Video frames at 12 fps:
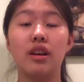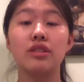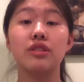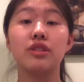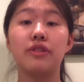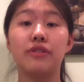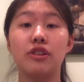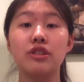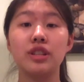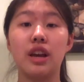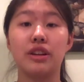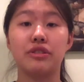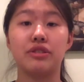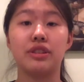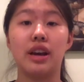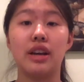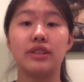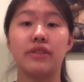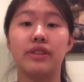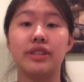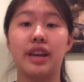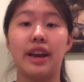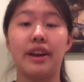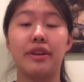So the first exercise of the
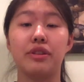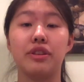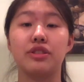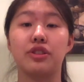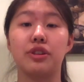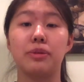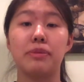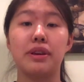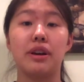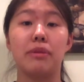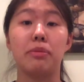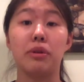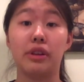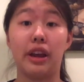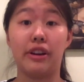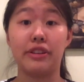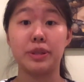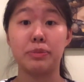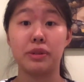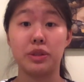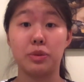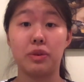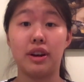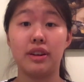day is going to be a Bulgarian split
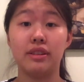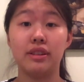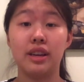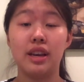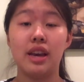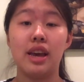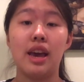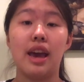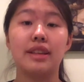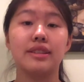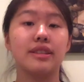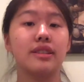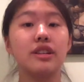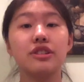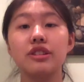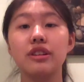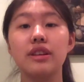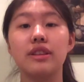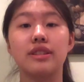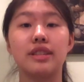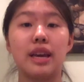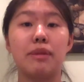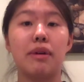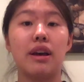squat. And it's essentially the
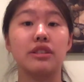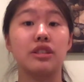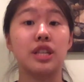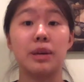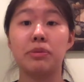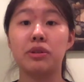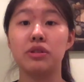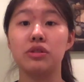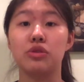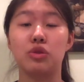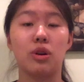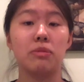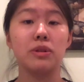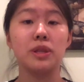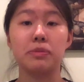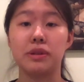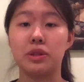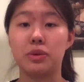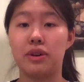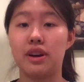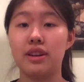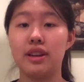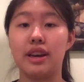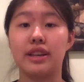same as a typical normal split
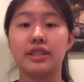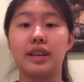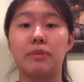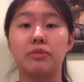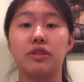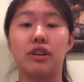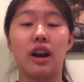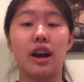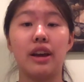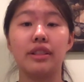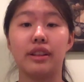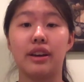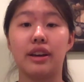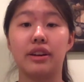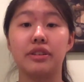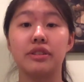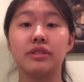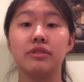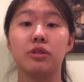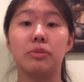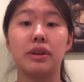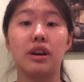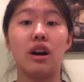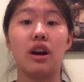squat, except your hind leg will
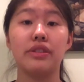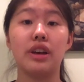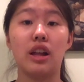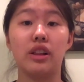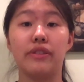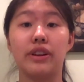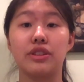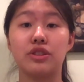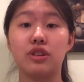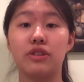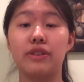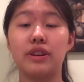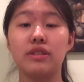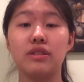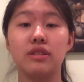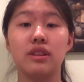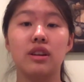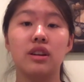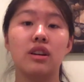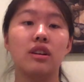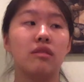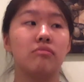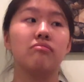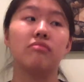be on the elevated surface.
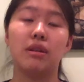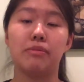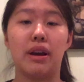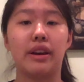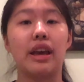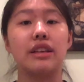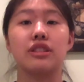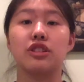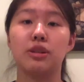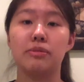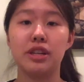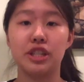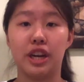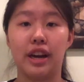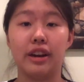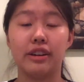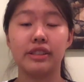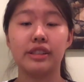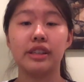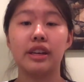In my case, it's going to be a chair.